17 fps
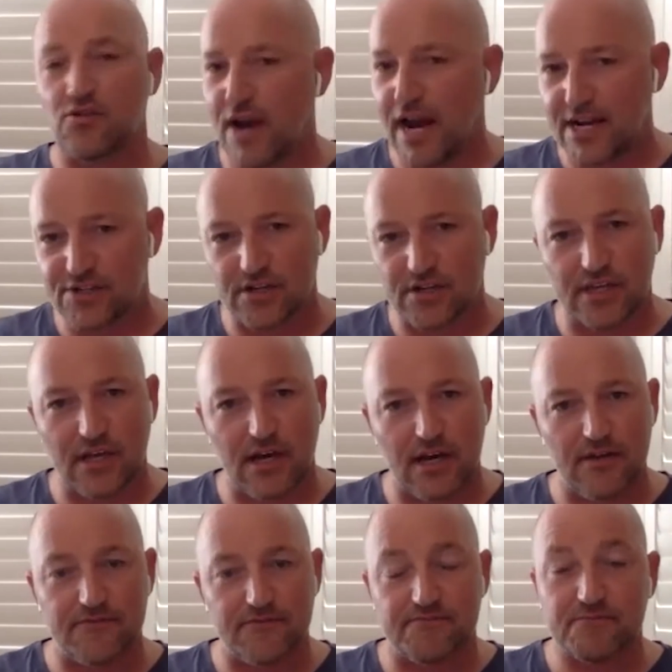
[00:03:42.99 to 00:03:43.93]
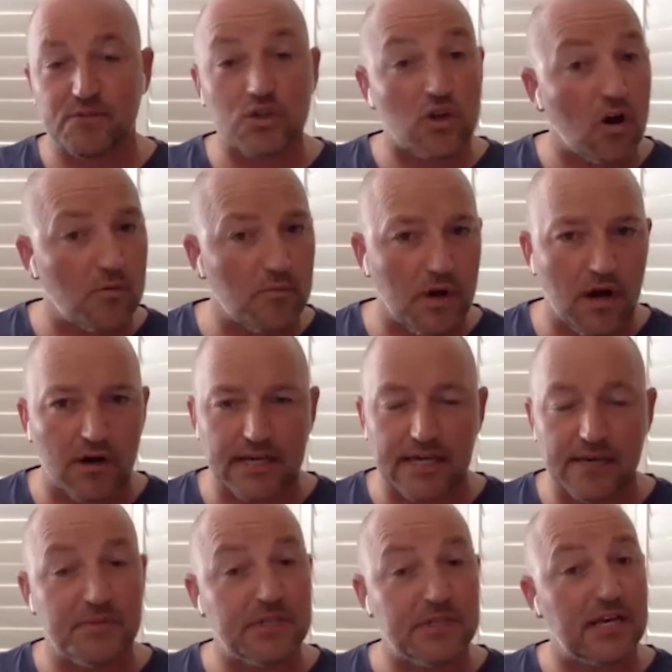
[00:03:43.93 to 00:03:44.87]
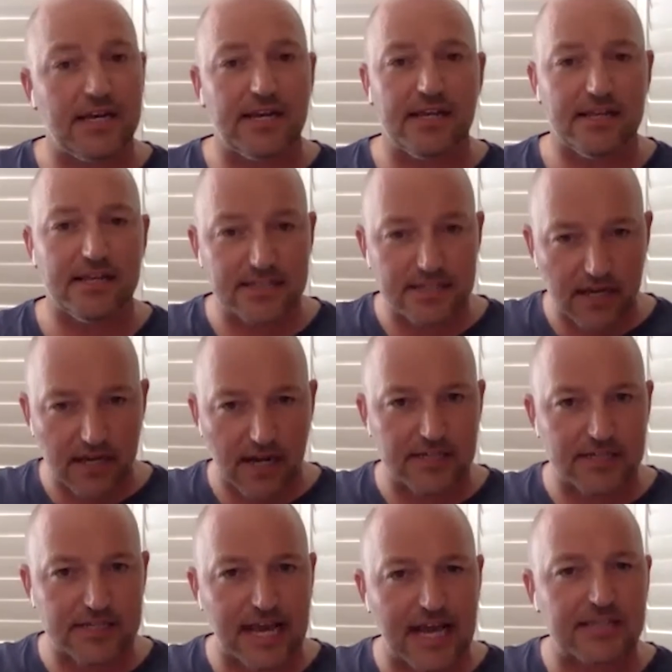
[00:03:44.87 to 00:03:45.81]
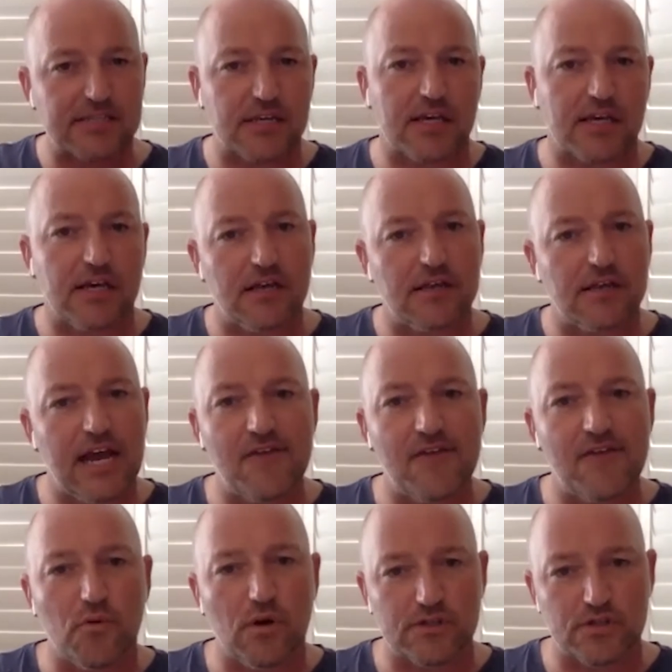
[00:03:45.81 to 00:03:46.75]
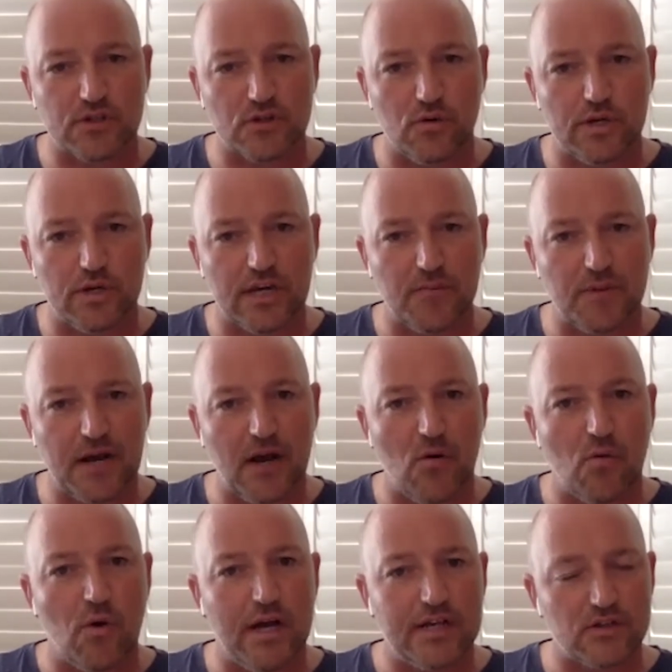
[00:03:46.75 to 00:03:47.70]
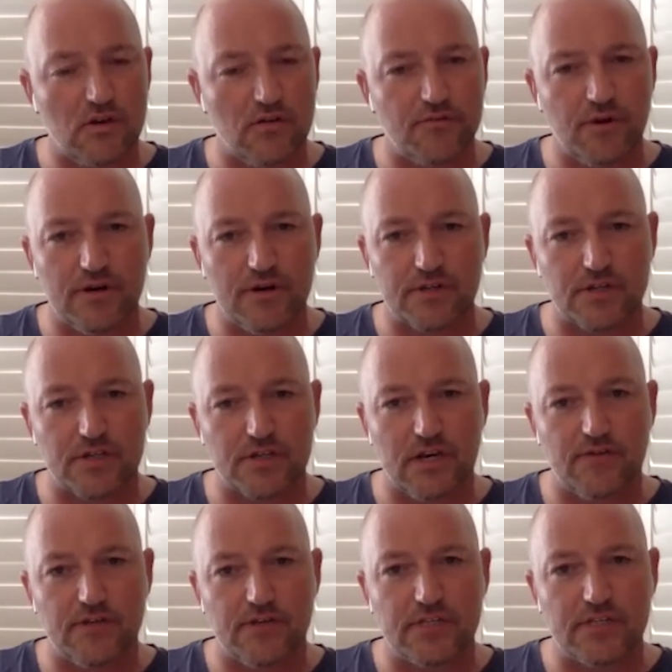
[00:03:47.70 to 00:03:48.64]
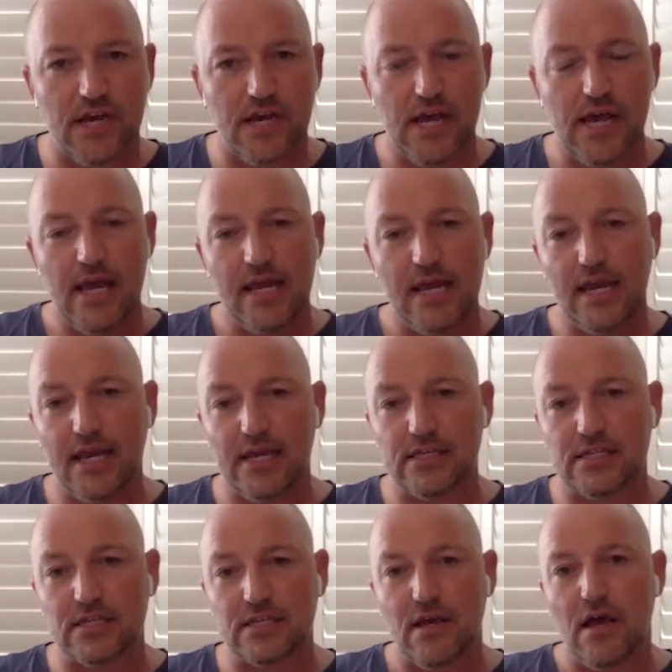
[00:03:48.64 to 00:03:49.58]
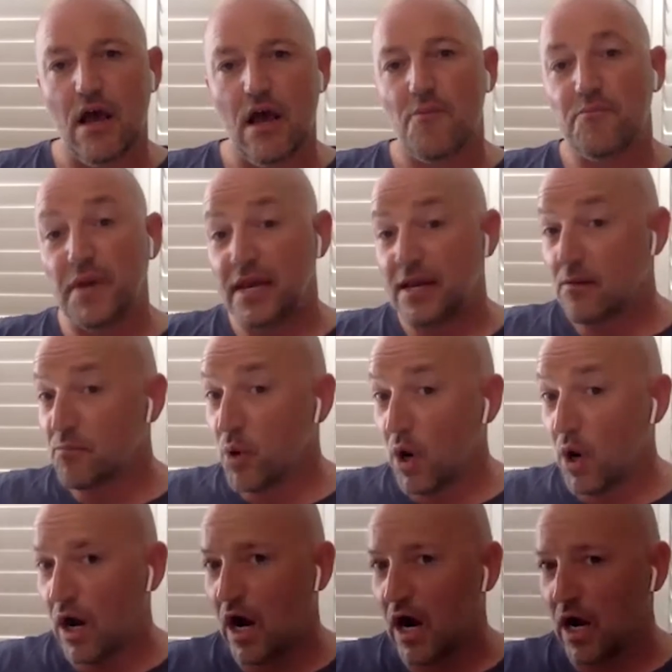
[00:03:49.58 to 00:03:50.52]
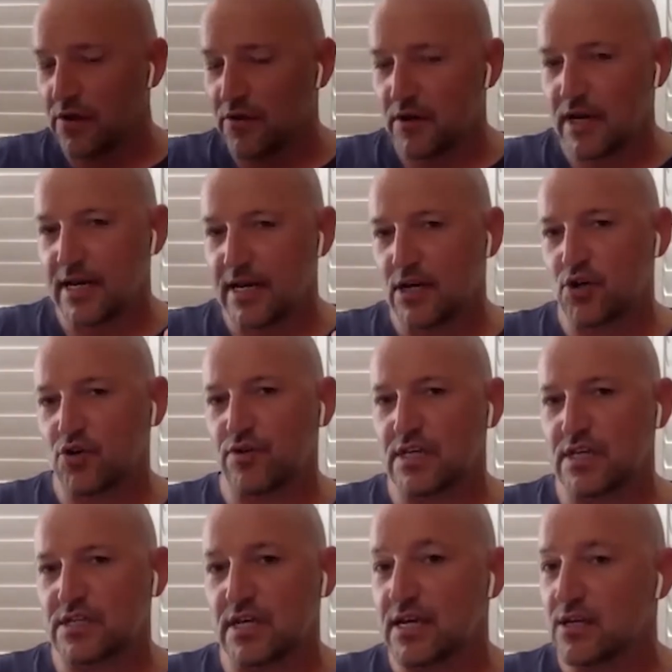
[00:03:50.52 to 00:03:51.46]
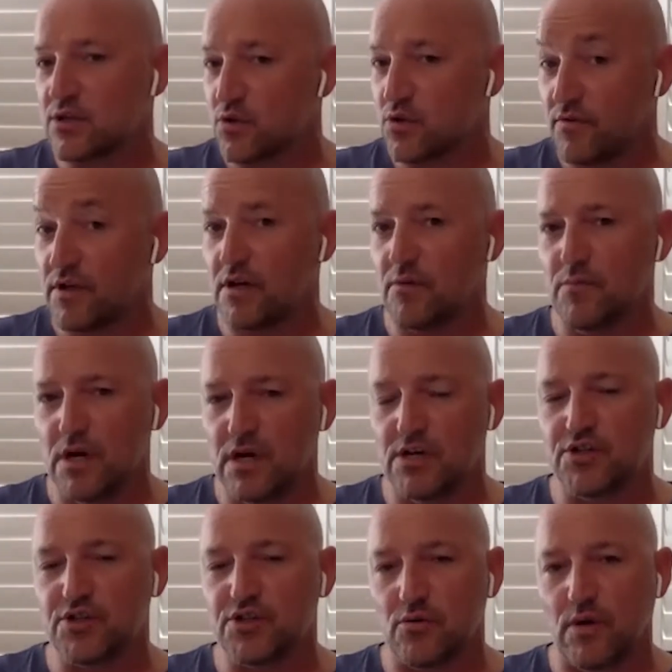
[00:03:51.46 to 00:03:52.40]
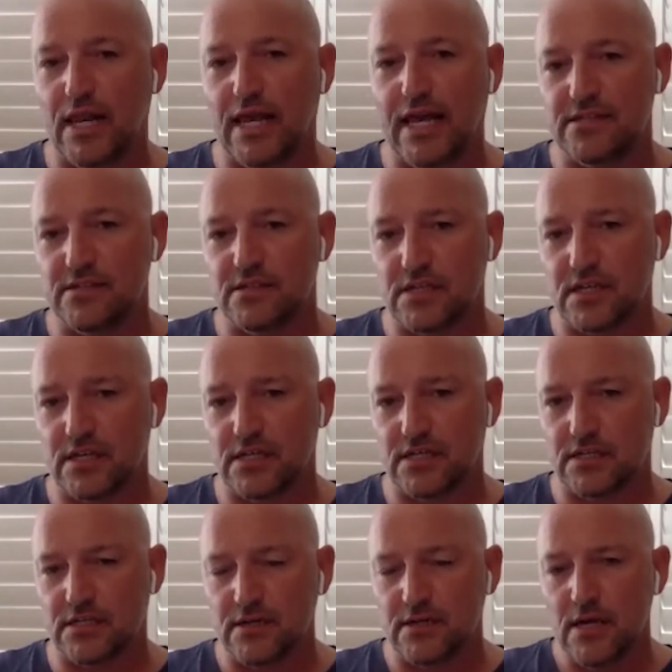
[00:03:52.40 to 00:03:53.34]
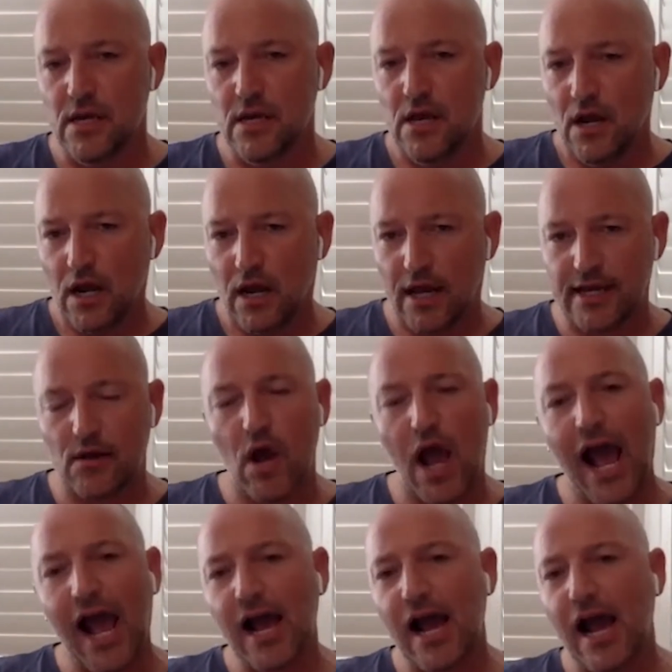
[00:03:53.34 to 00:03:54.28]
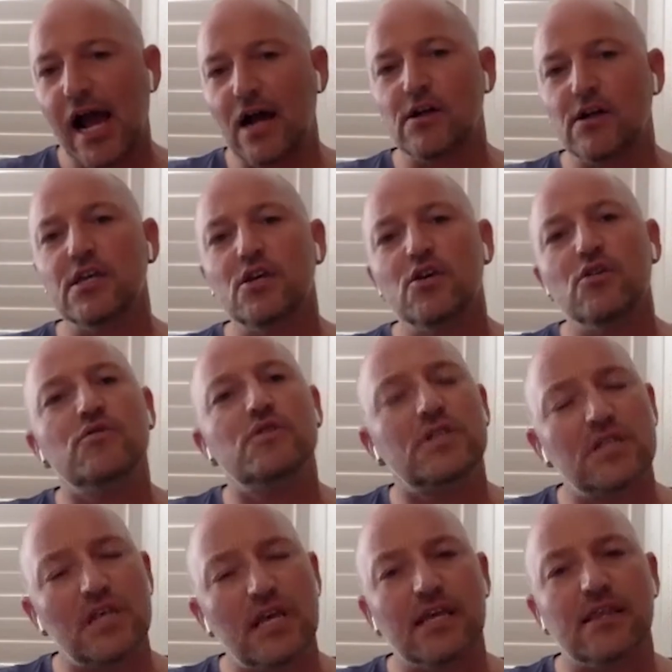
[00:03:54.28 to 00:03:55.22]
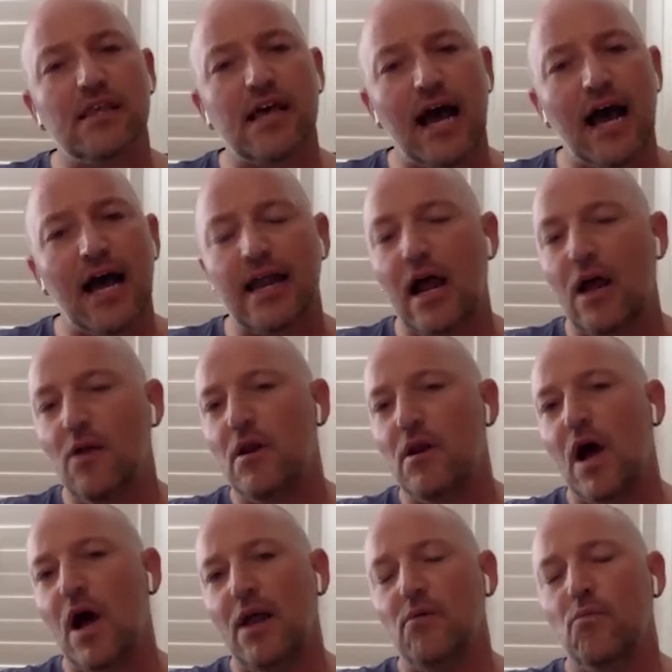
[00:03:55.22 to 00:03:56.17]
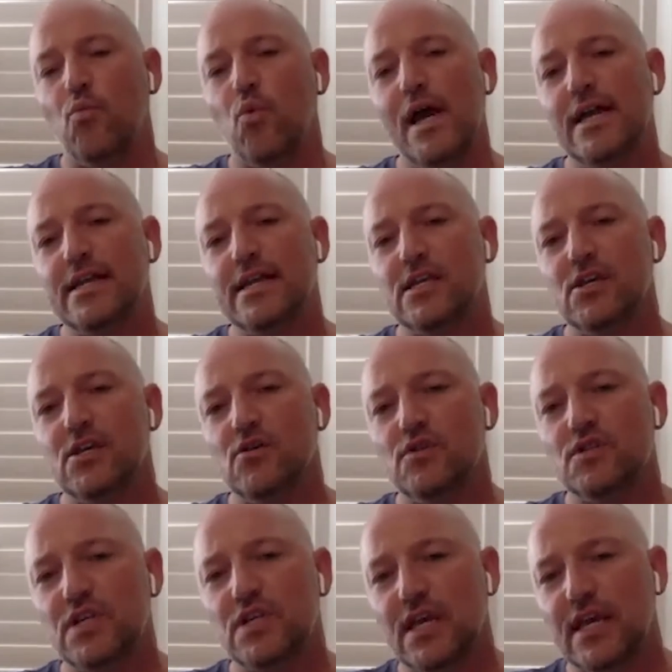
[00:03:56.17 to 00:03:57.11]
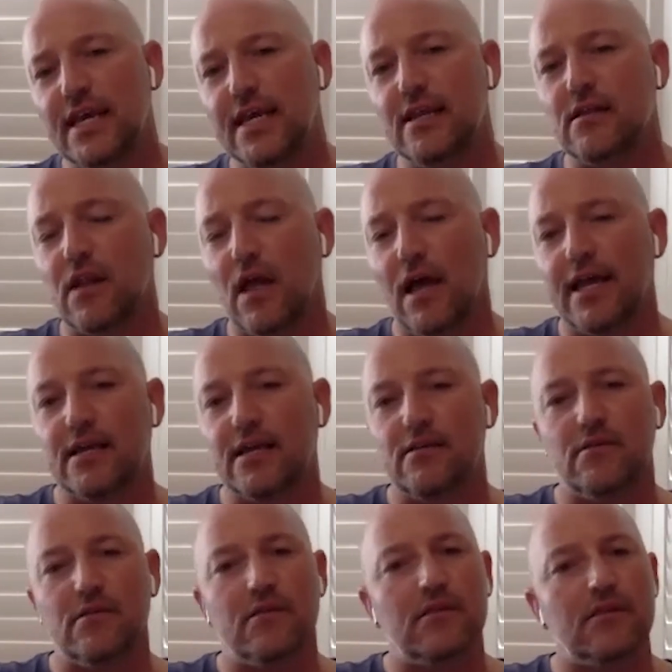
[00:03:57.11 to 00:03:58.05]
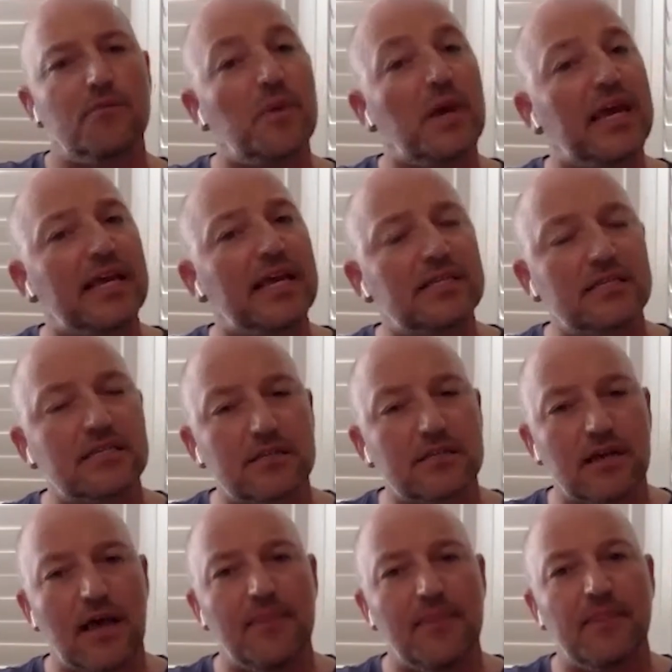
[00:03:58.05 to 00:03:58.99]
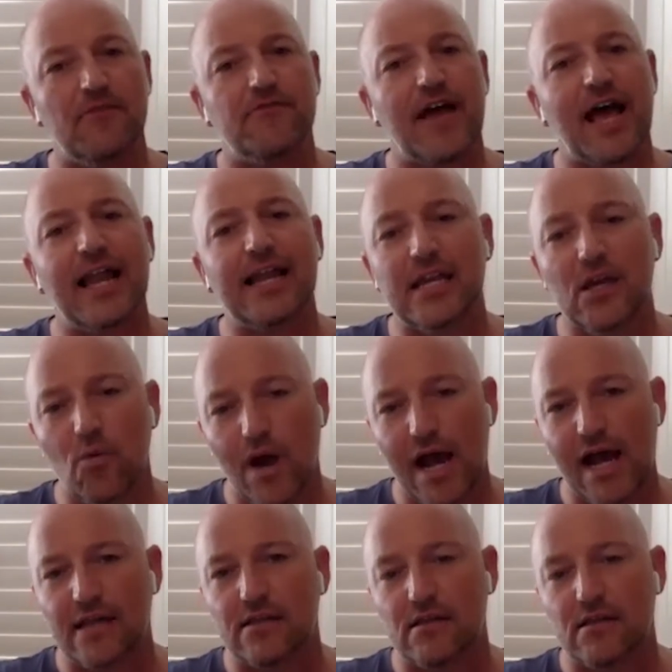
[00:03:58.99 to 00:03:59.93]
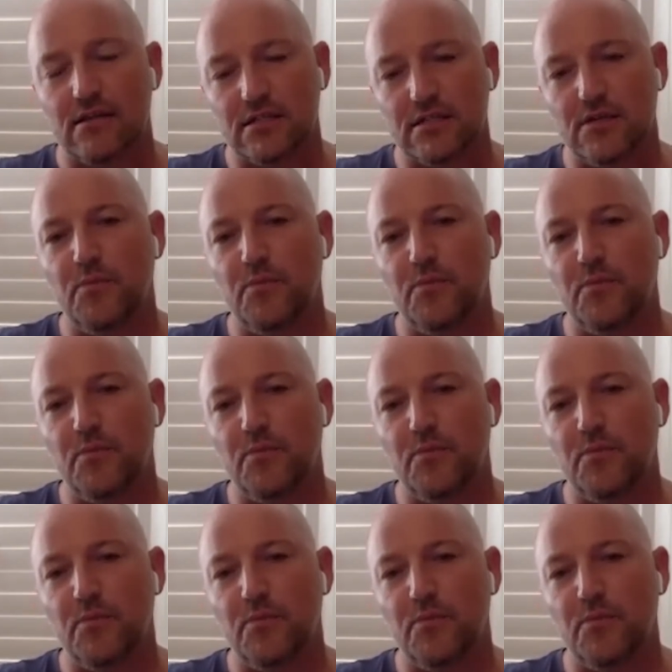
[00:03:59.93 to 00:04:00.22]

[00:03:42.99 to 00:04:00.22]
crash of the kind of stock market, particularly this kind of sassacre that everyone's talking about, where software as a service is being put under increasing sort of commercial lenses. Like, how do you see that, and where do you see like the piece and the value add that